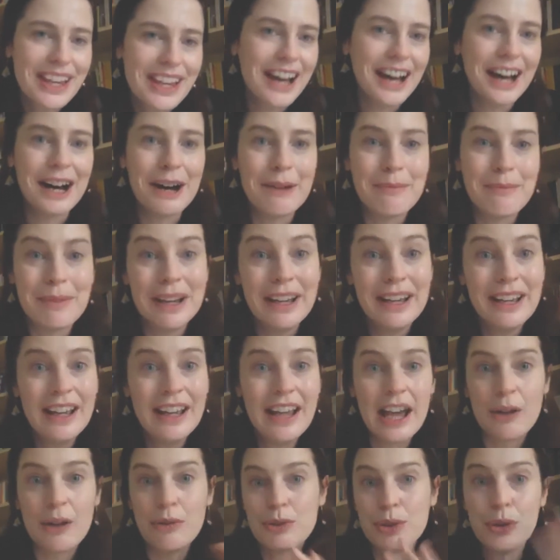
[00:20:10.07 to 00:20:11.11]

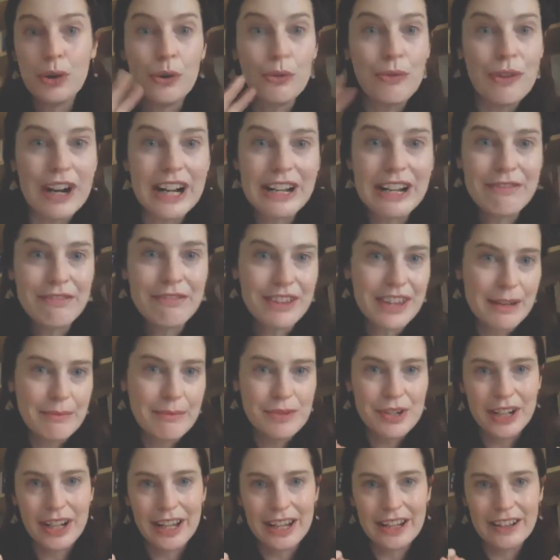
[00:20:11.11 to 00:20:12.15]
It was all ready for them
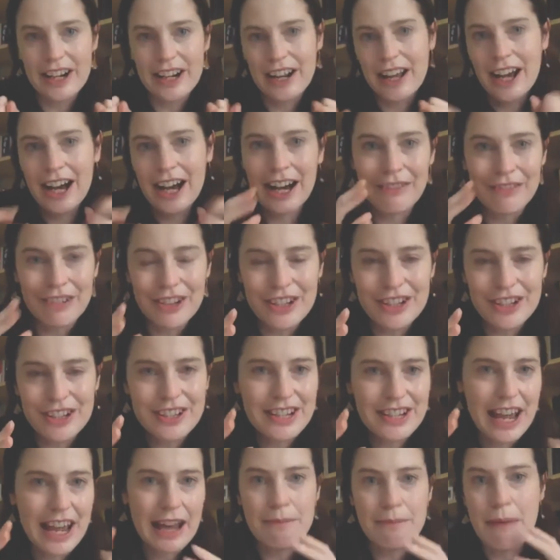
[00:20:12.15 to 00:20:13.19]
to like then
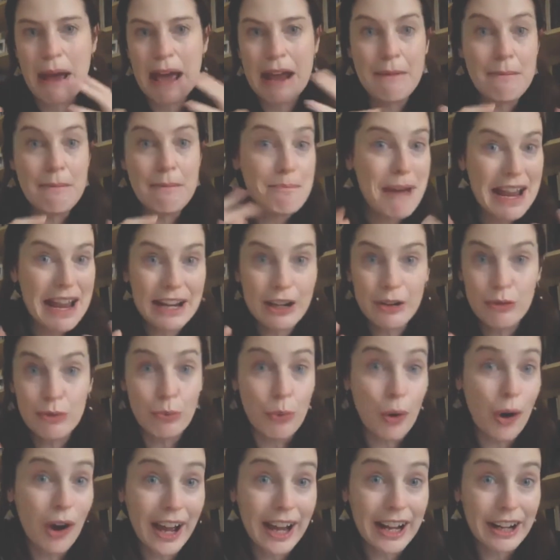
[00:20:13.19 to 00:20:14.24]
harvest and make
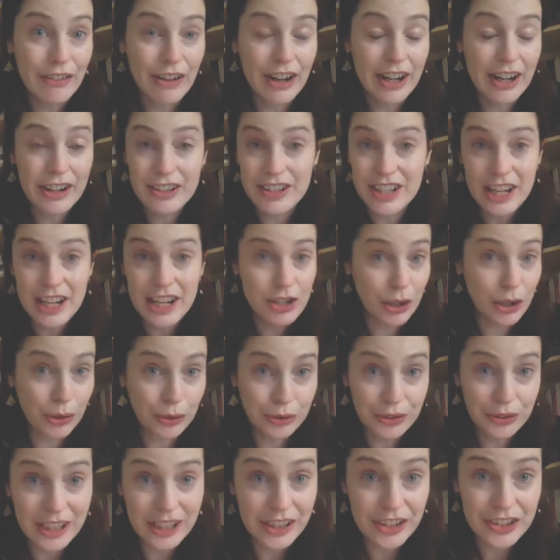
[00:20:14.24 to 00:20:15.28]
wine, right? Because they
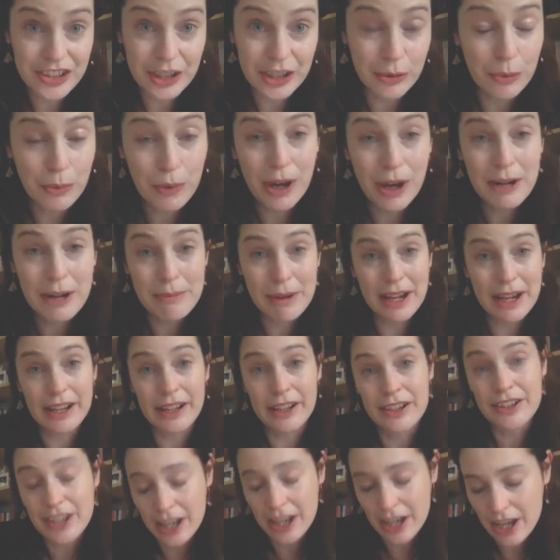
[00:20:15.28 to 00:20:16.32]
told the English they were
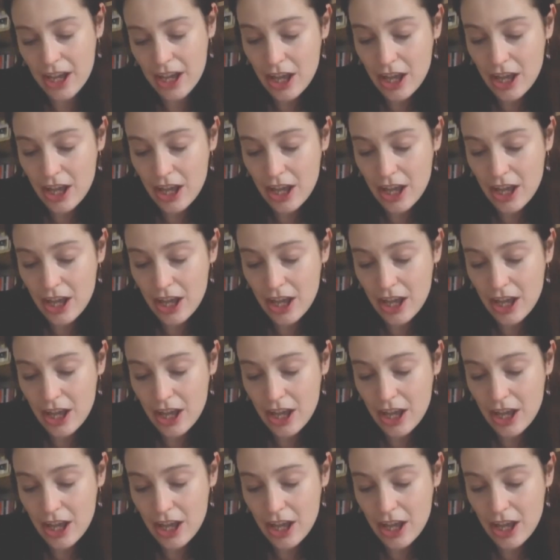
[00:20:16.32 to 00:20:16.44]
winemakers.